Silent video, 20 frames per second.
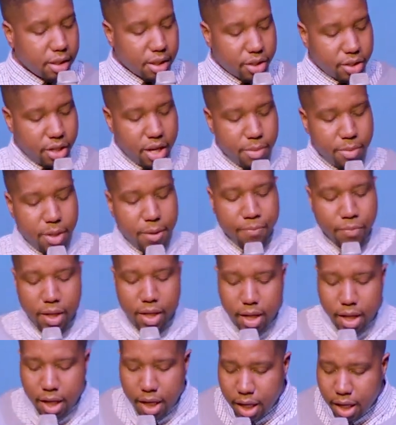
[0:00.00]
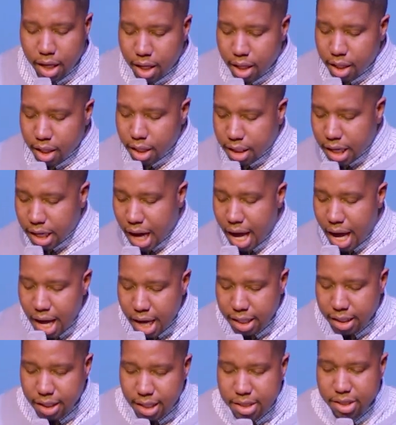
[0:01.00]
Did you hear me?
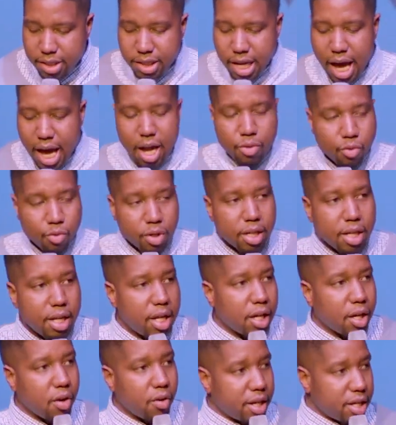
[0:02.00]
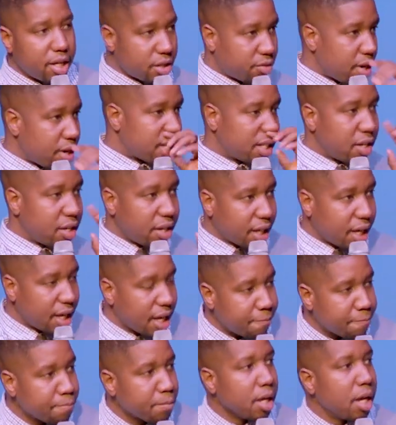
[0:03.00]
God does not renege on his rest. Now,
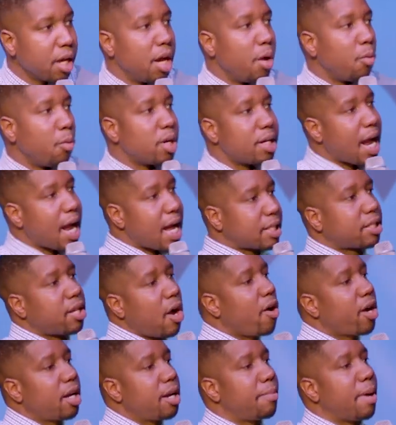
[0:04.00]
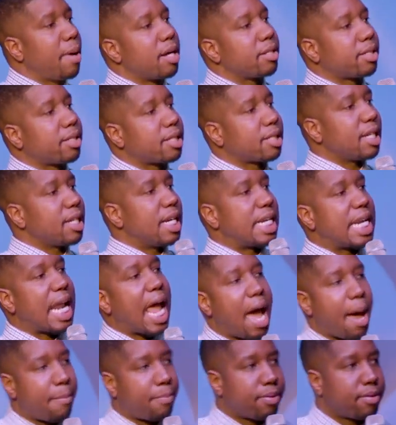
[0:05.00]
again, we're not talking about just a
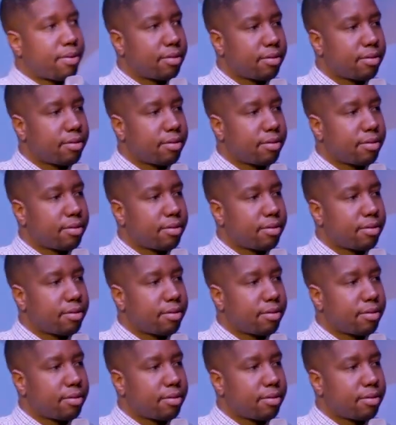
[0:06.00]
nap